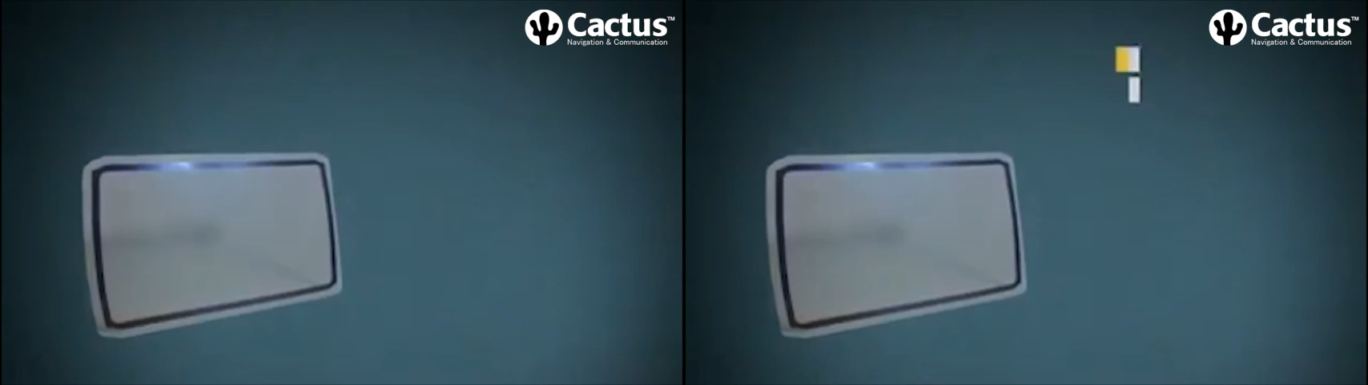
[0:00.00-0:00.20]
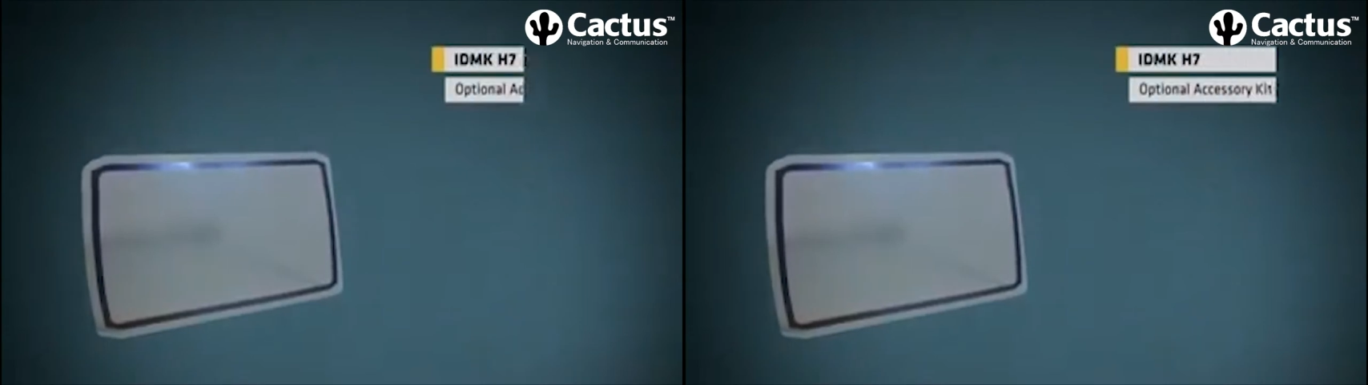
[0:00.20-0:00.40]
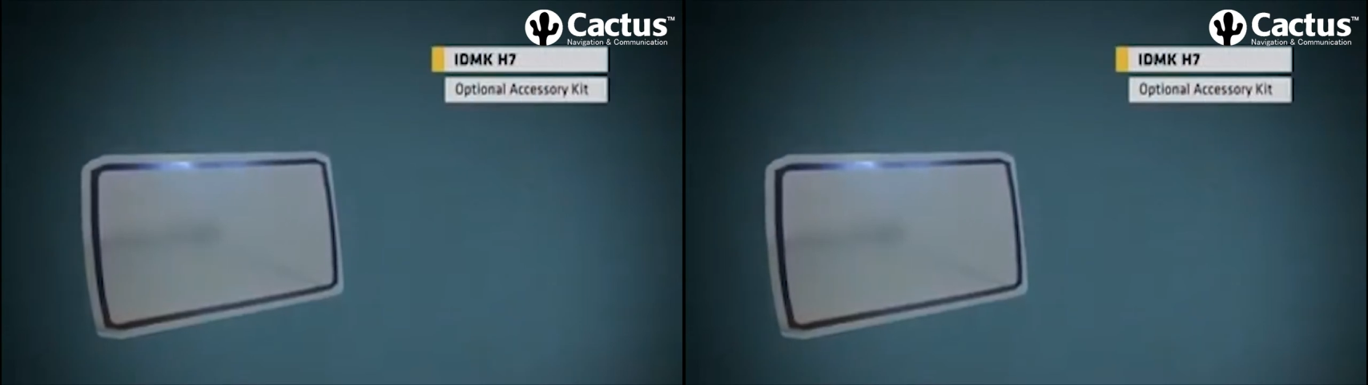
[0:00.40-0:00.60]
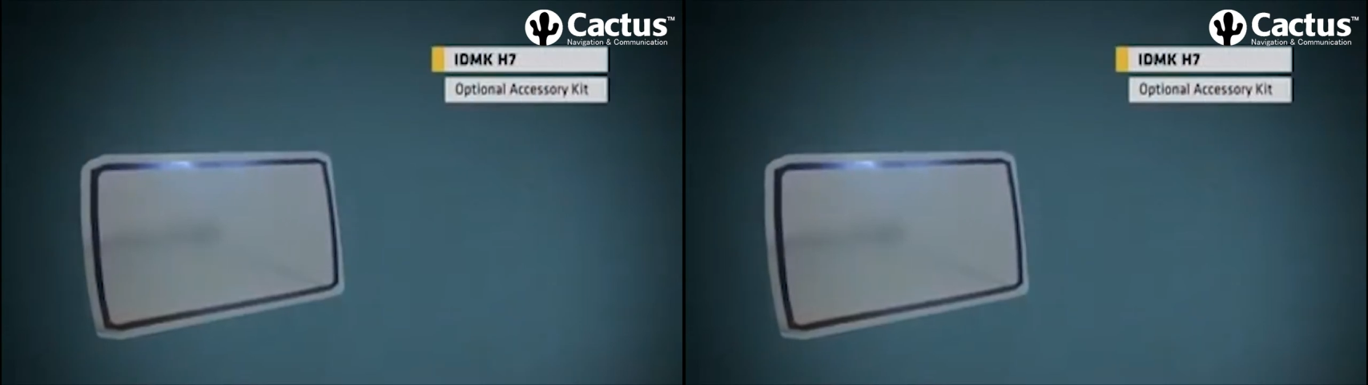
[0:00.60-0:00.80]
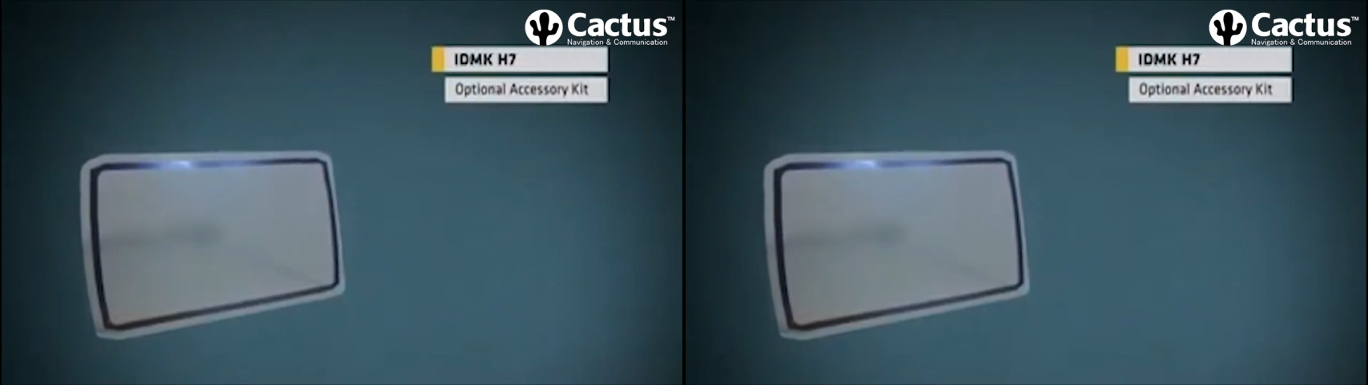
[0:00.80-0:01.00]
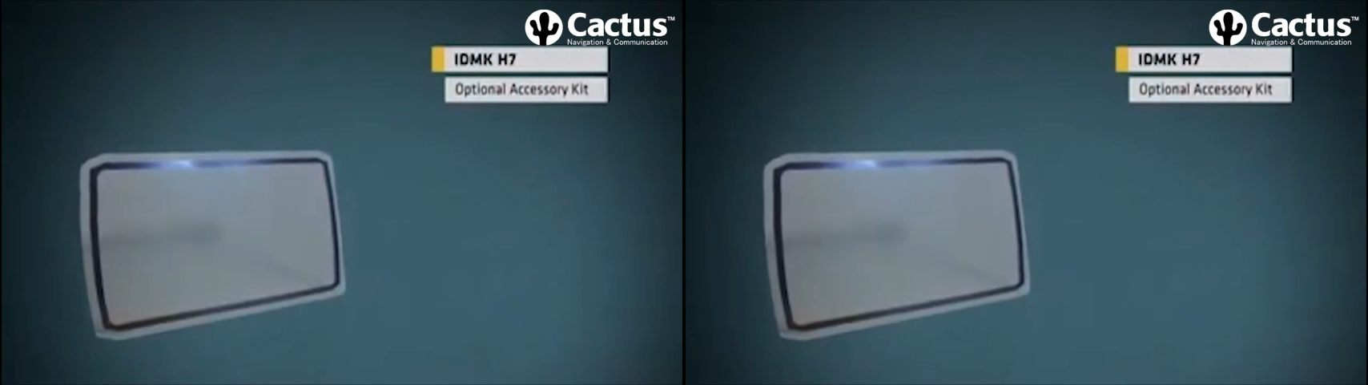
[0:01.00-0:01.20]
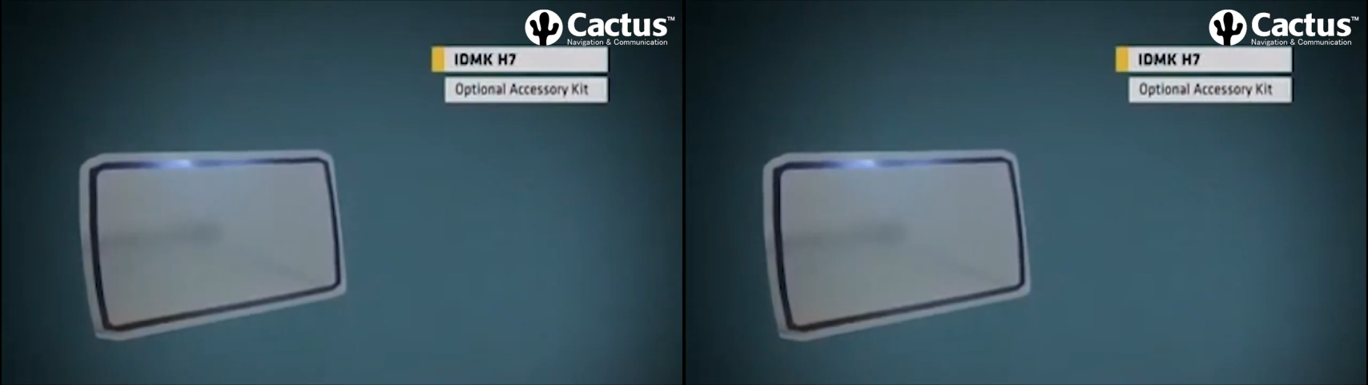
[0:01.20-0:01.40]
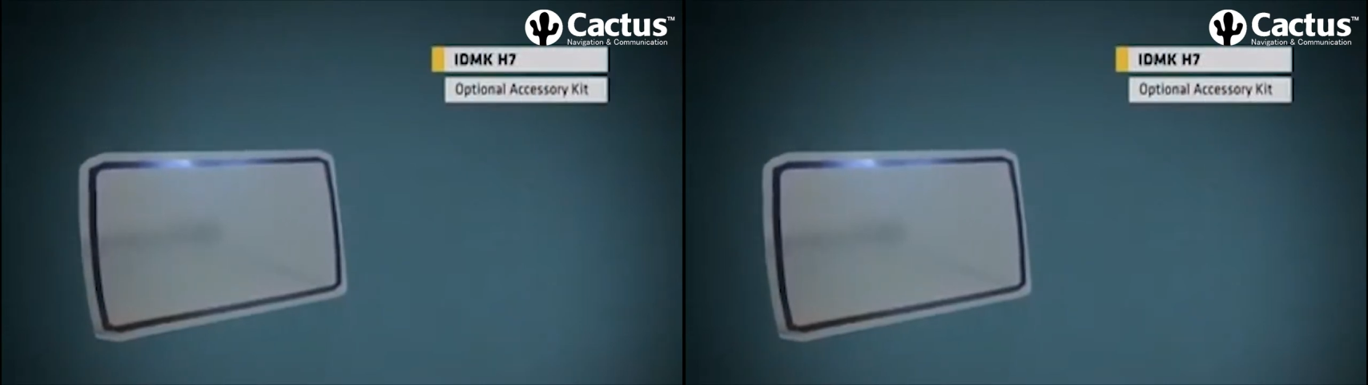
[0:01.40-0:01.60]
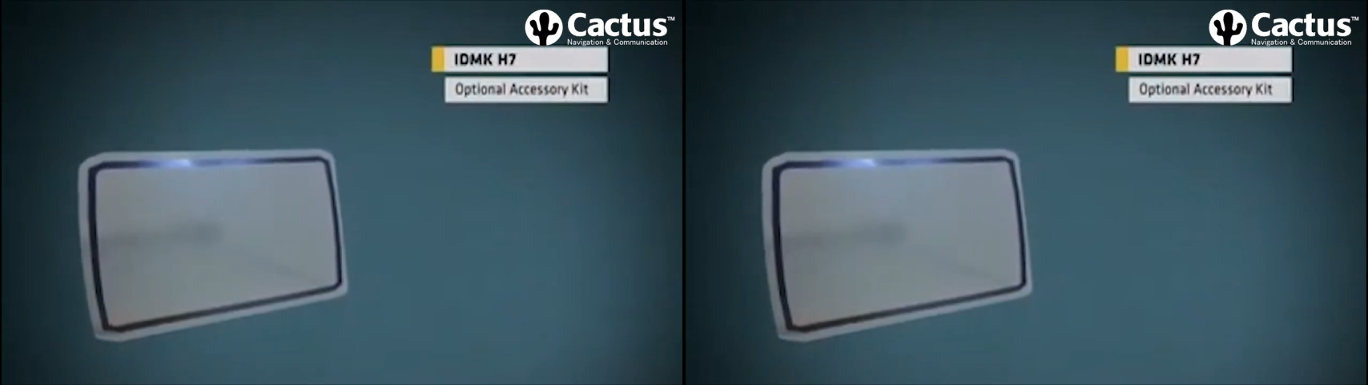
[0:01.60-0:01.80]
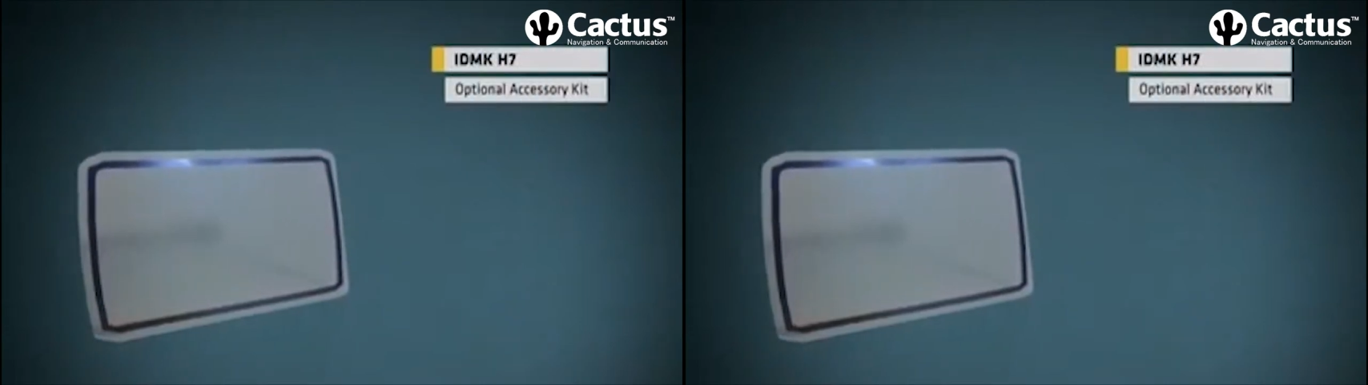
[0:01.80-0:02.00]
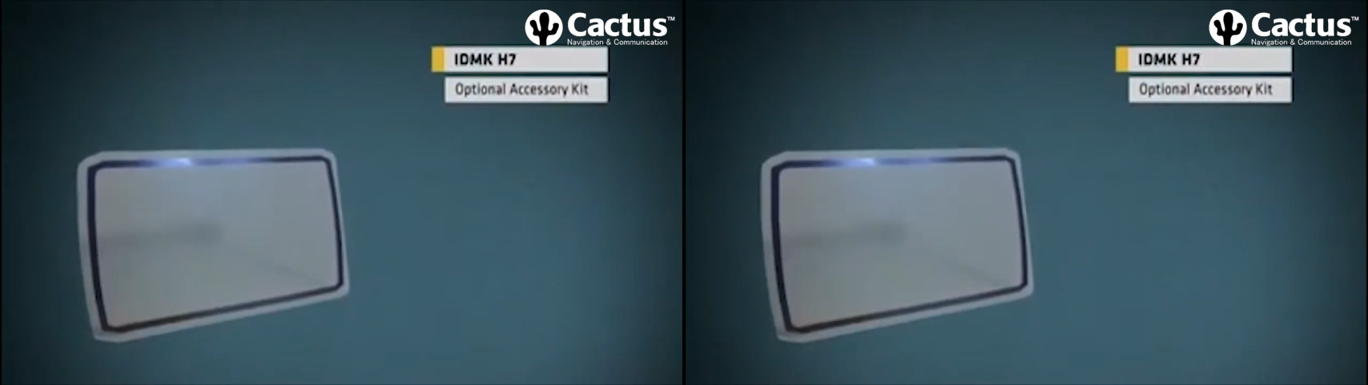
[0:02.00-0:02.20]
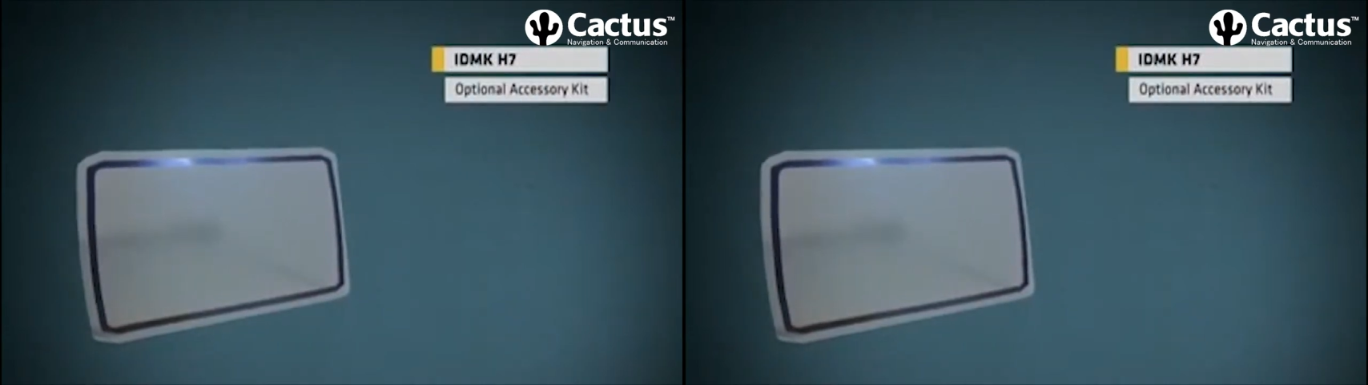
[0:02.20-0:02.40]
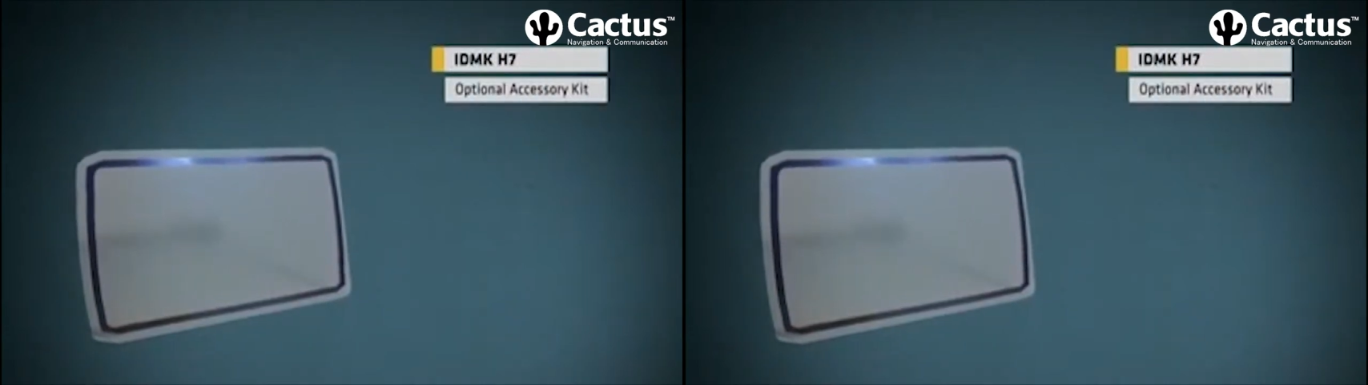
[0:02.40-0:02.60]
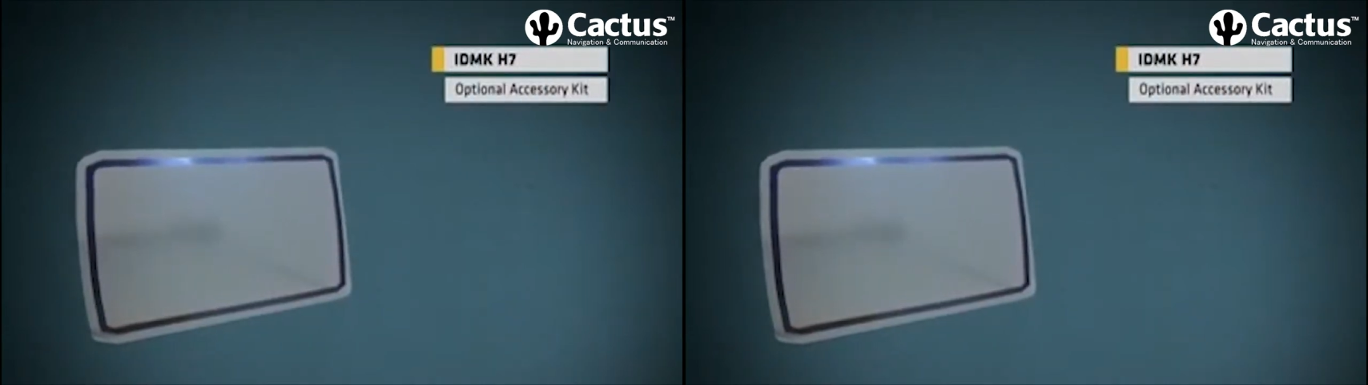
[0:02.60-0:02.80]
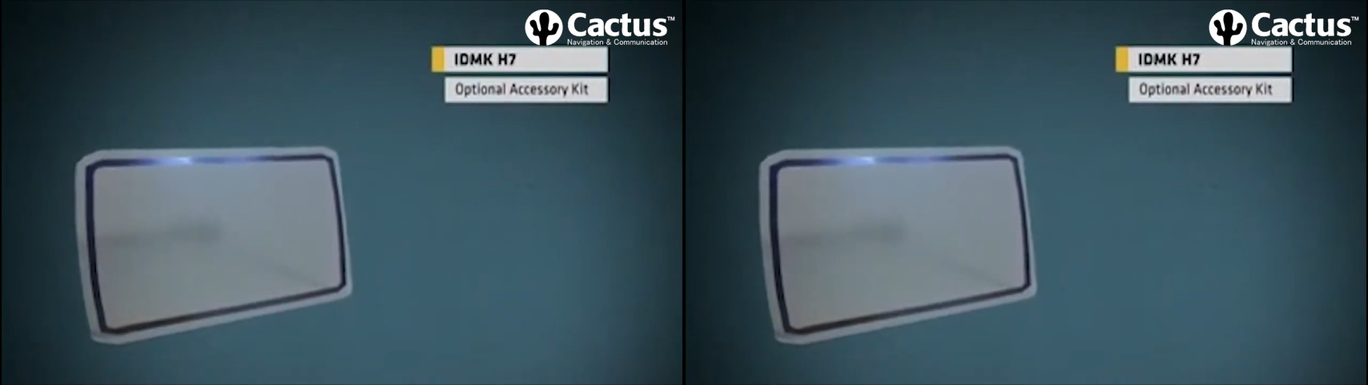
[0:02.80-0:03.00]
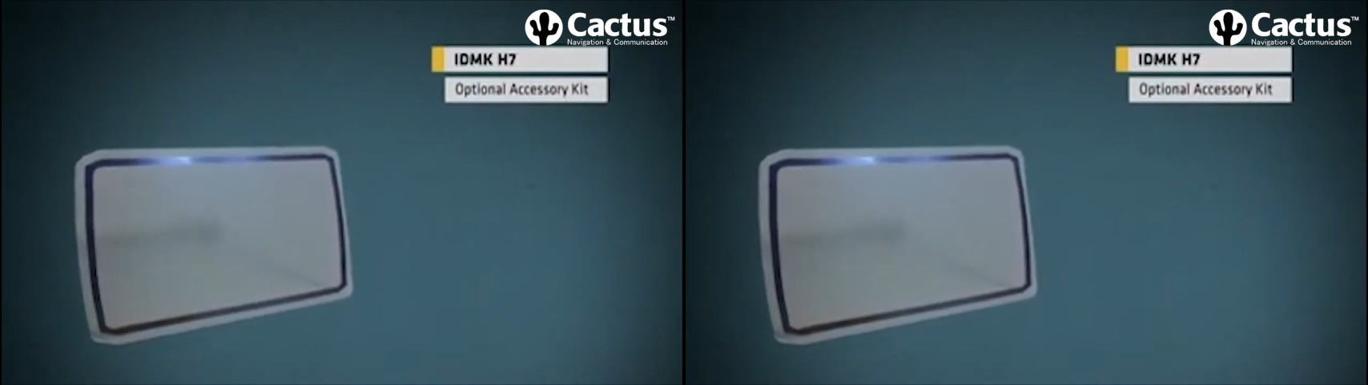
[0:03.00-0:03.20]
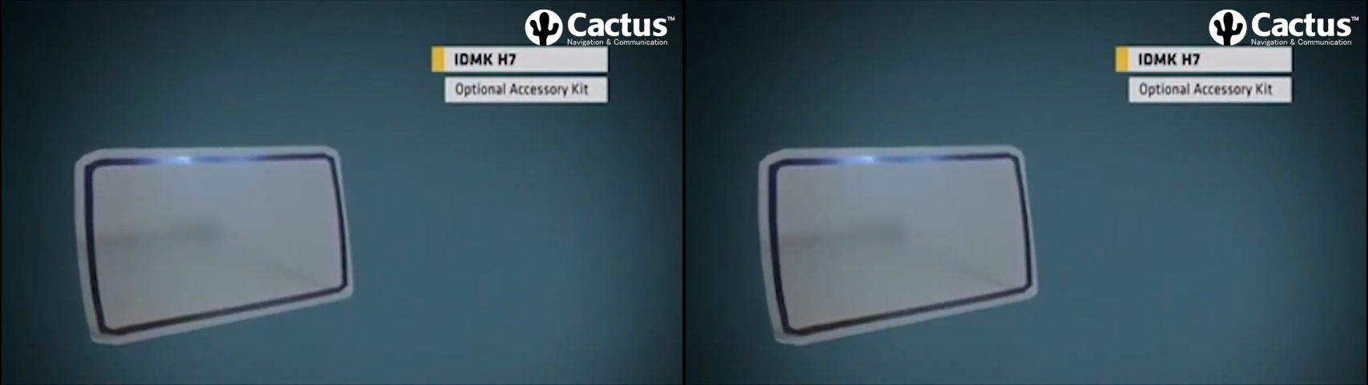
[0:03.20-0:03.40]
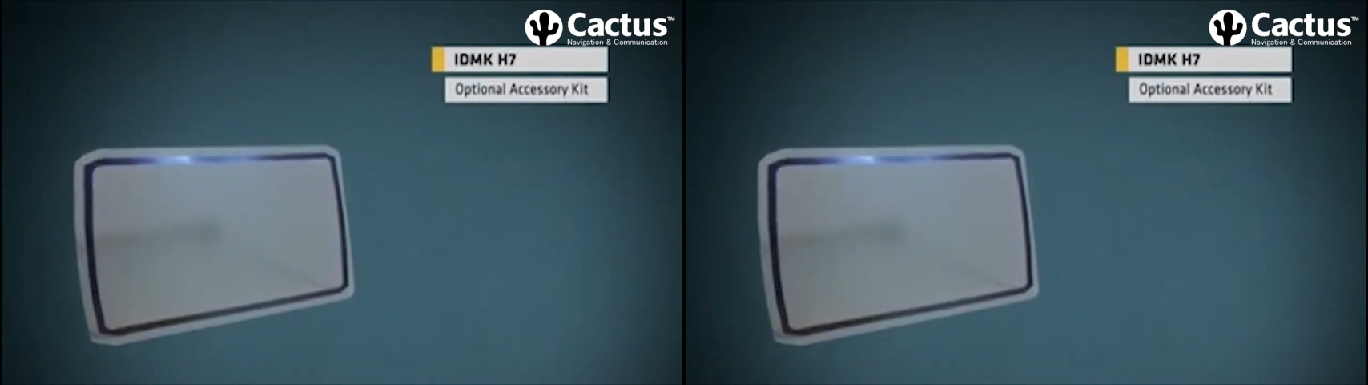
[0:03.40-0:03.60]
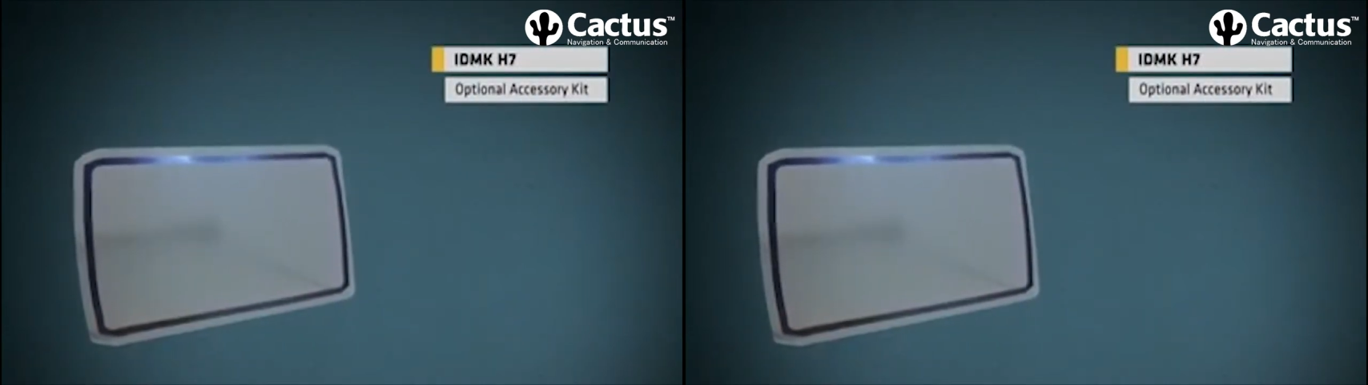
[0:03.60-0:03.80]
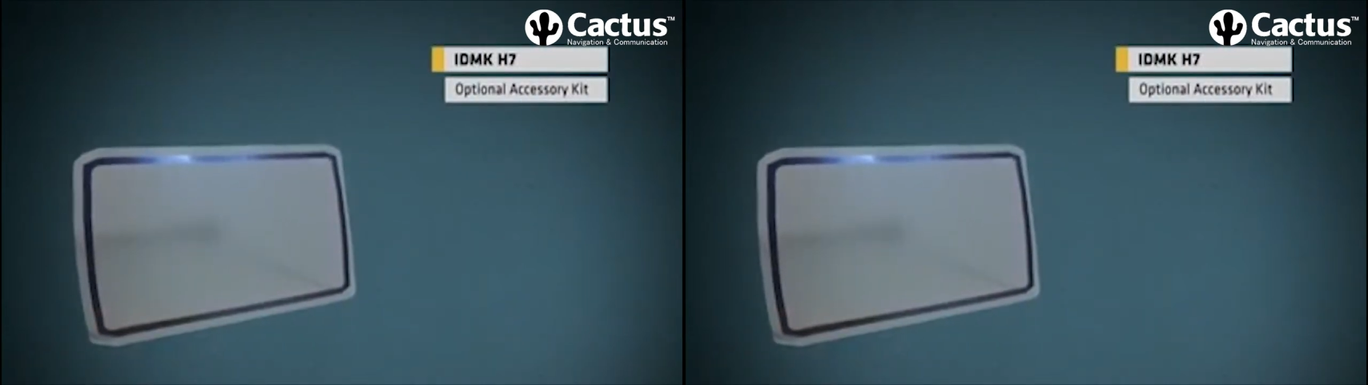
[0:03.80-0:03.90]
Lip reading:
Nobody's mouth can be seen.